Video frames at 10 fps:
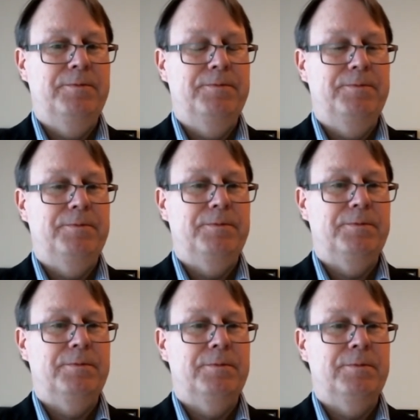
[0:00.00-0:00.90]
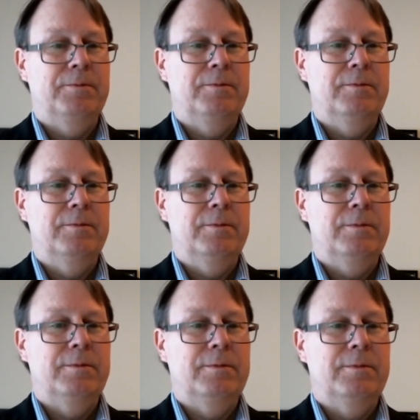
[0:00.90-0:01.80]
[no speech]